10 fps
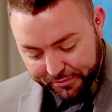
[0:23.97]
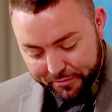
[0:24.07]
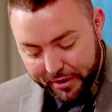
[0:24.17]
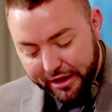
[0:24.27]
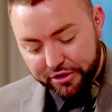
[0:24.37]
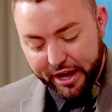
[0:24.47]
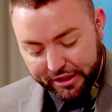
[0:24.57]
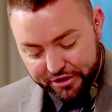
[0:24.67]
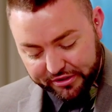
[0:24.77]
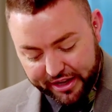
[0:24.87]
of the main
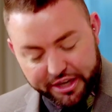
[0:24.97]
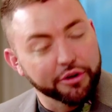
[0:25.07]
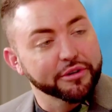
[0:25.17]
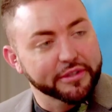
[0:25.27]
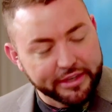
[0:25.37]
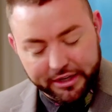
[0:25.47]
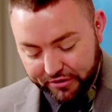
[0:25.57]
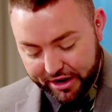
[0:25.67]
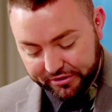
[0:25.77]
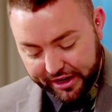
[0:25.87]
challenges that you're seeing
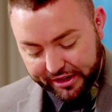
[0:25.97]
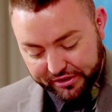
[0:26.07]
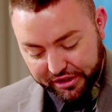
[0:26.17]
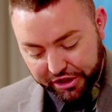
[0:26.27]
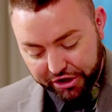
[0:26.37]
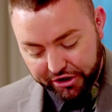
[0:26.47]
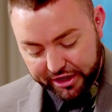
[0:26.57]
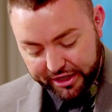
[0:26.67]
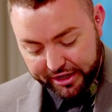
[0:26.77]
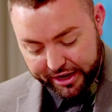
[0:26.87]
around data security